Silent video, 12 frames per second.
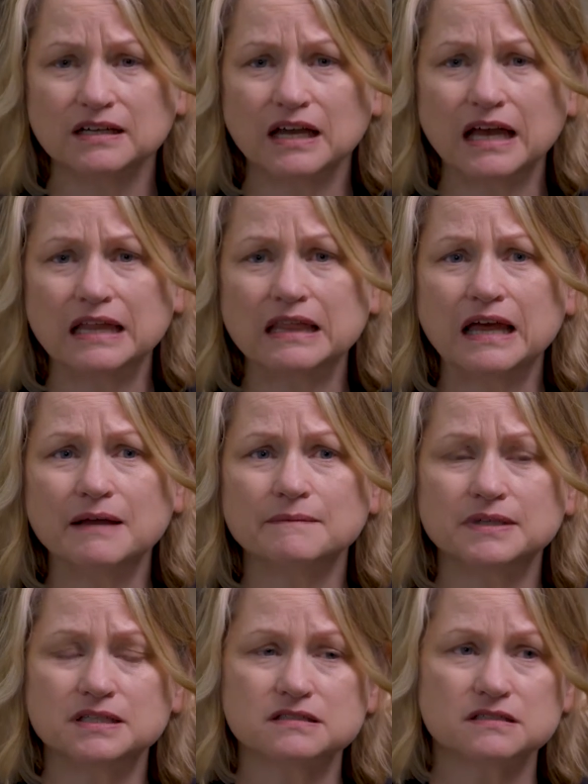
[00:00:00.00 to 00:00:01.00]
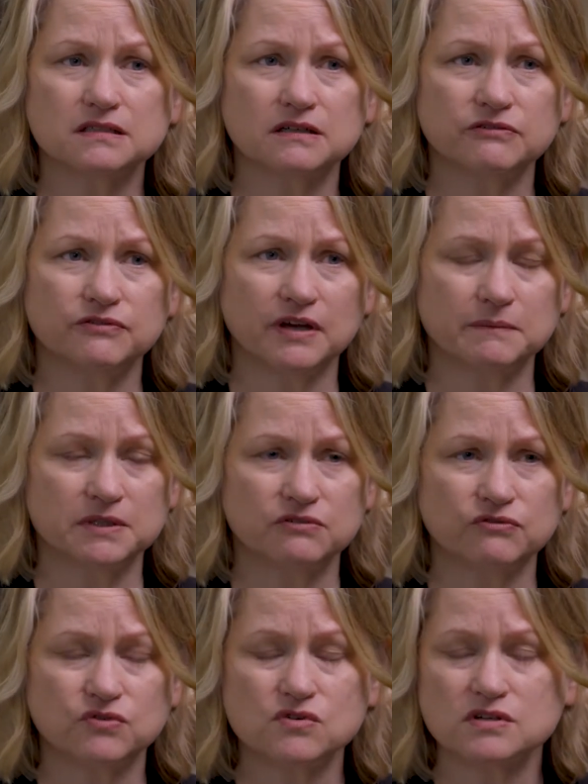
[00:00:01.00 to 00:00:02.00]
And that means a family of
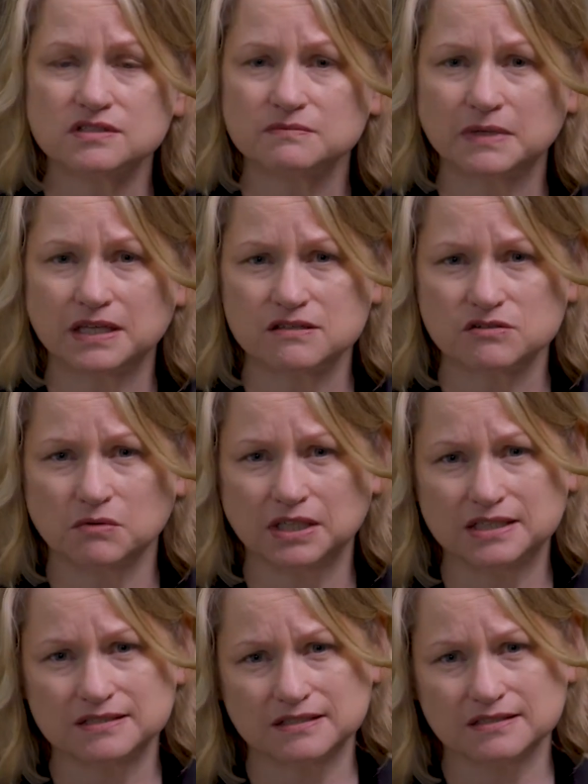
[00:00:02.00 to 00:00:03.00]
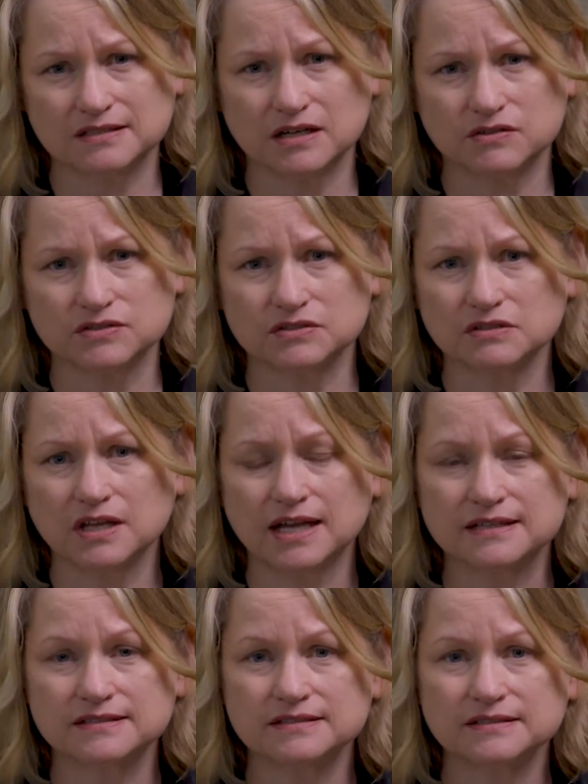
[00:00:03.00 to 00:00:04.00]
4 is making $26,000 or
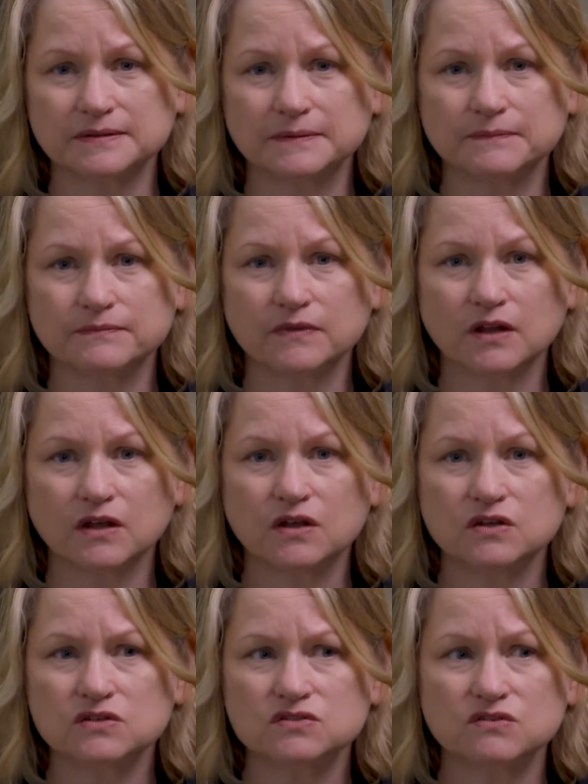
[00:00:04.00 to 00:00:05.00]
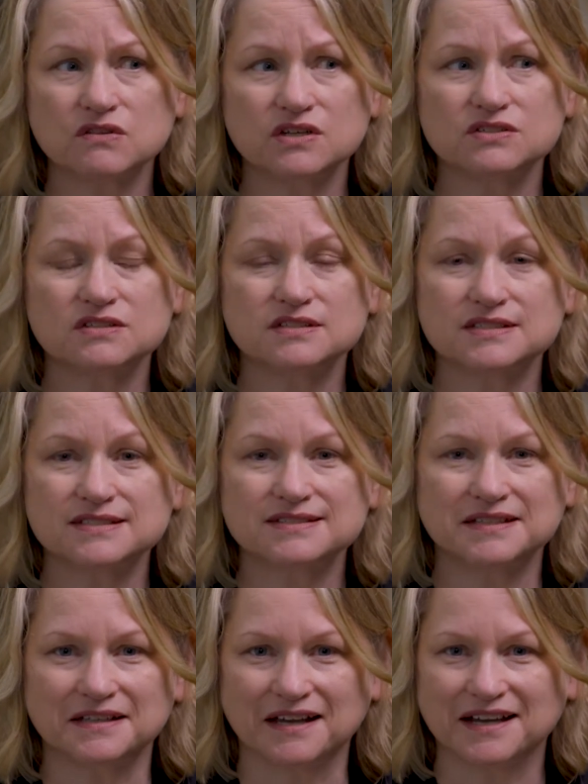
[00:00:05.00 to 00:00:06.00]
less. So there's the
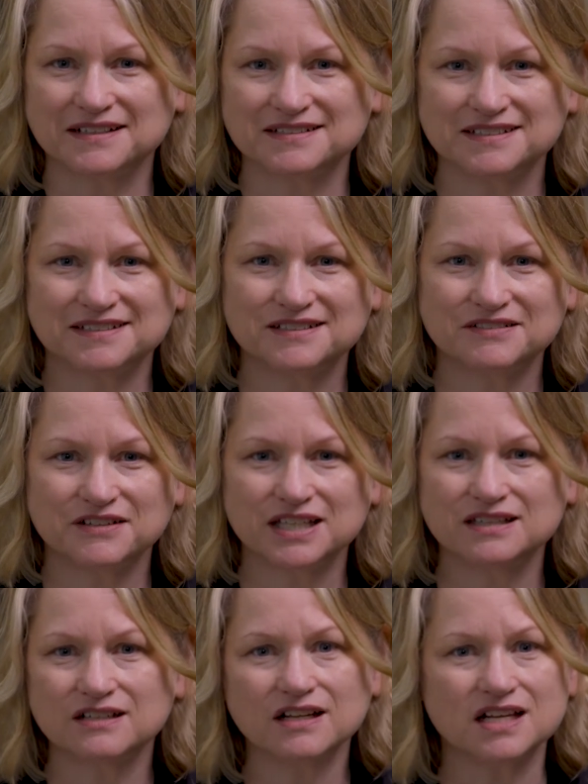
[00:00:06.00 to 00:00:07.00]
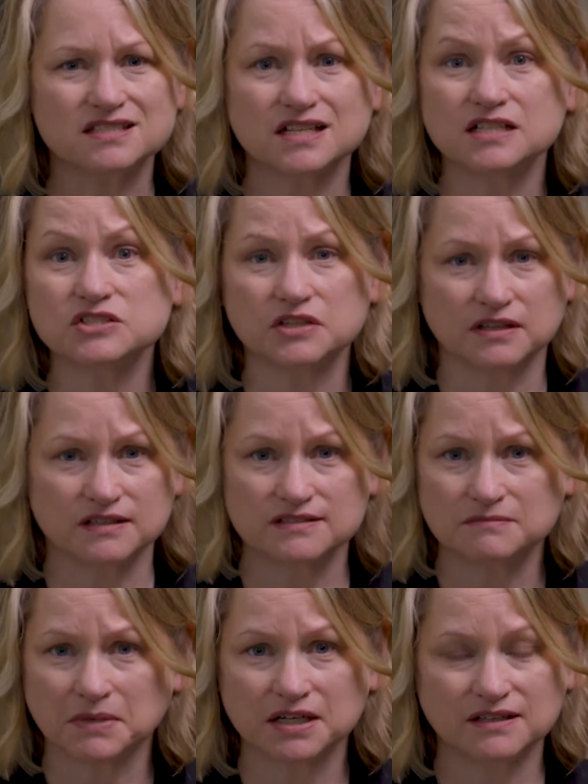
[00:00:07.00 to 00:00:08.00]
disconnect, right? They're not touching
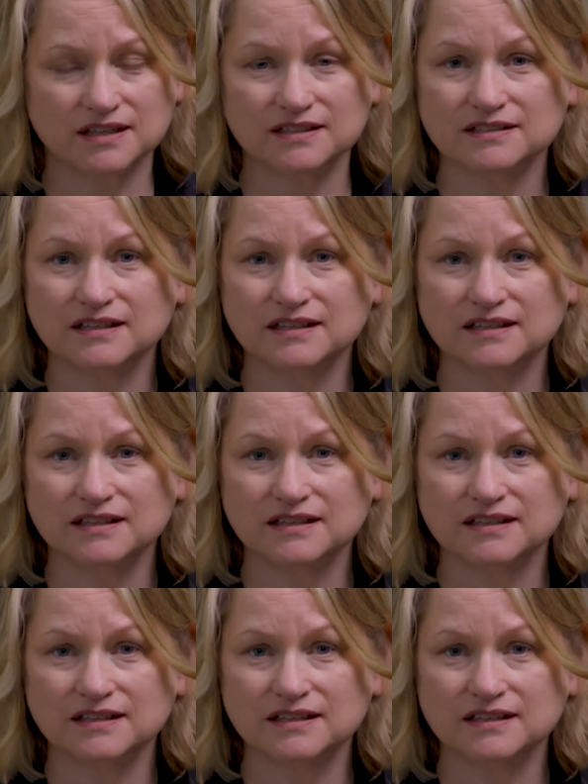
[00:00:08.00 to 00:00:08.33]
this market.